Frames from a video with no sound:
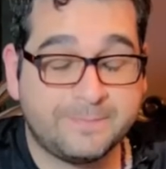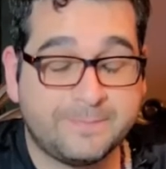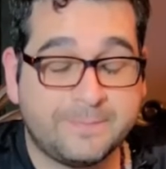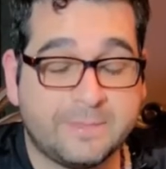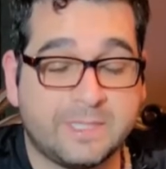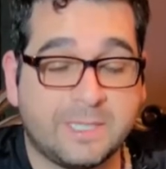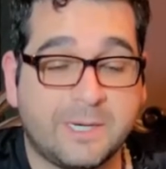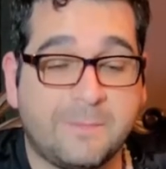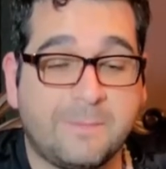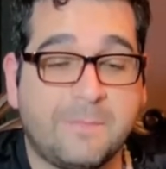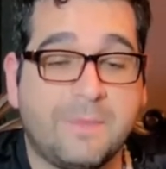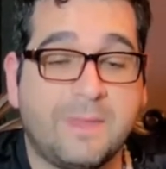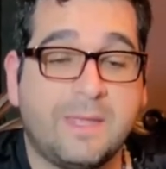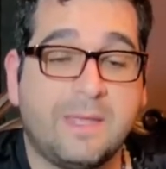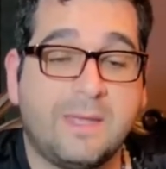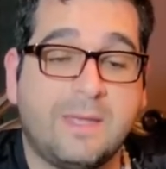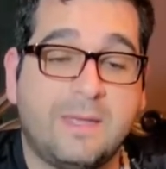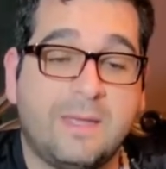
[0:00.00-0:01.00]
So
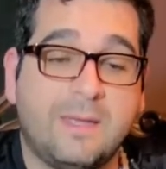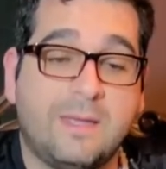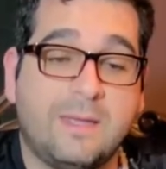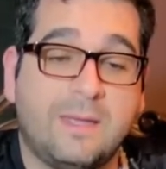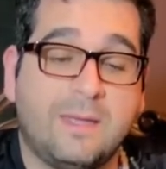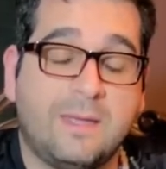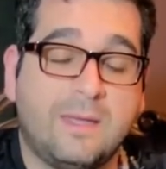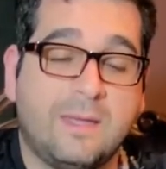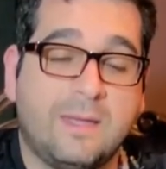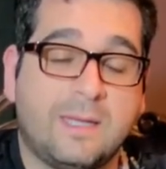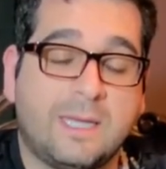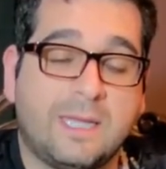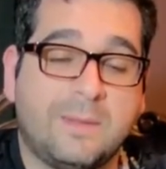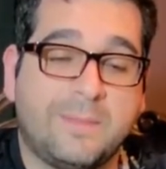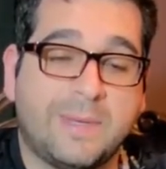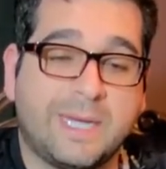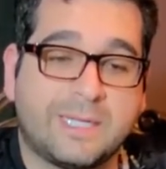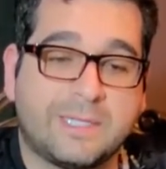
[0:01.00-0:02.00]

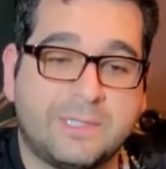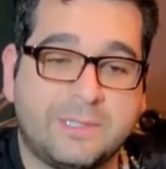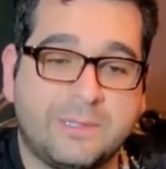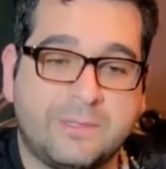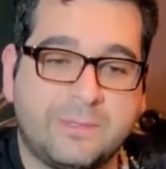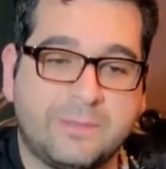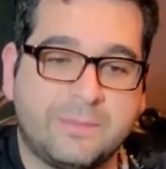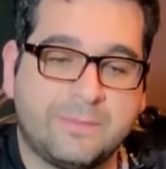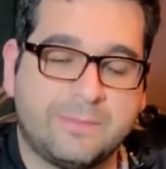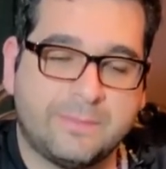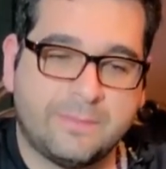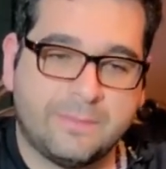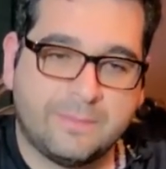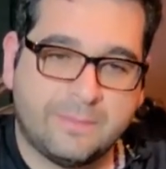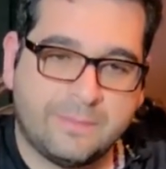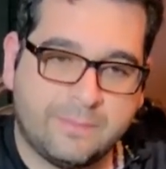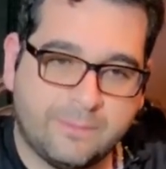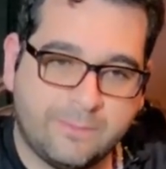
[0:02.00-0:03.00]
getting back to
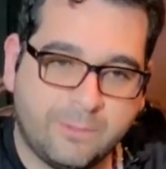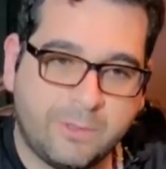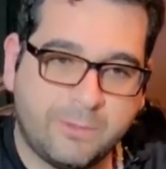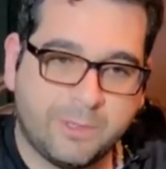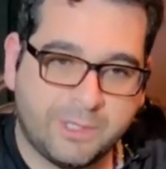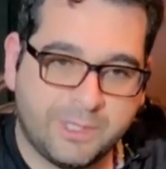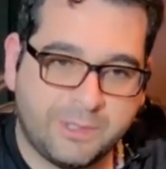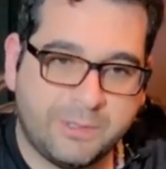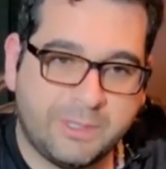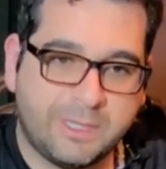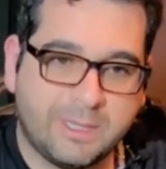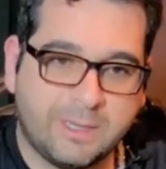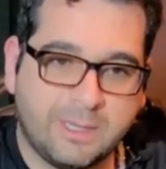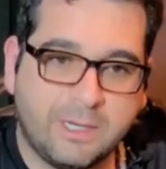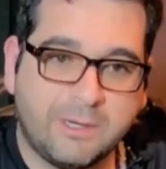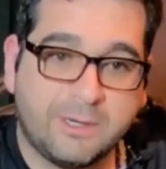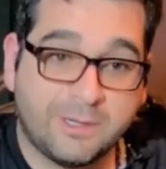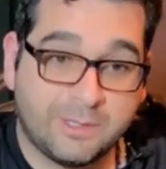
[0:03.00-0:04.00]
what we're doing
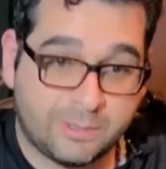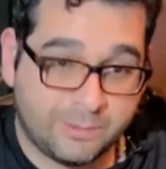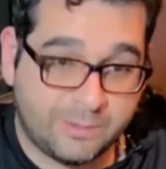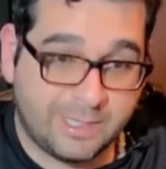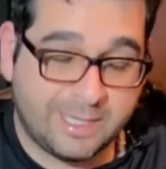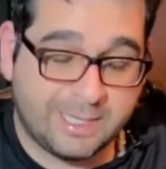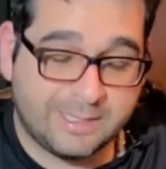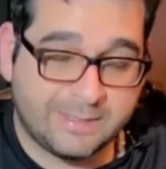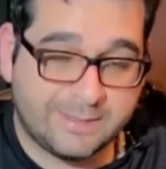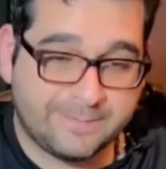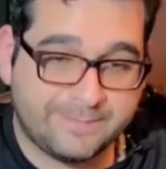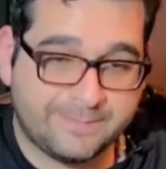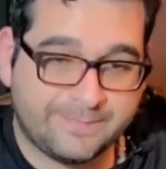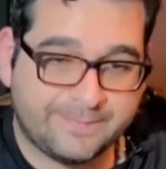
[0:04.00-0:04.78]
logos-wise,